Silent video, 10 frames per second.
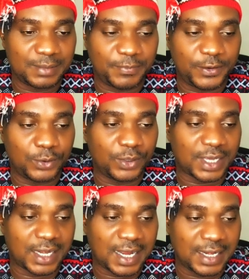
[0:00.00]
add video
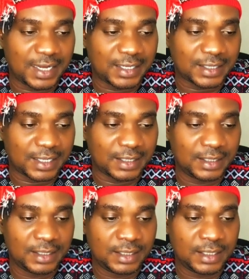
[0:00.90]
you can add anything
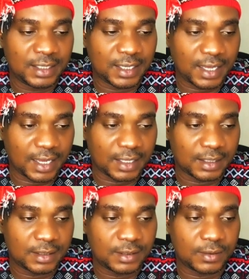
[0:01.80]

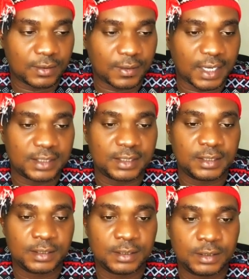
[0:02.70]
here right
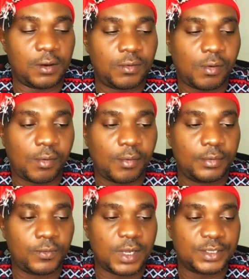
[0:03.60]
now
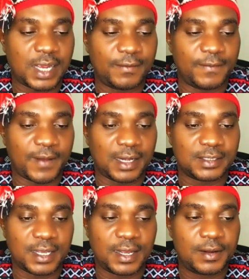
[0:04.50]
once you have the
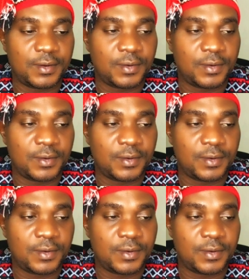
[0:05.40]
files here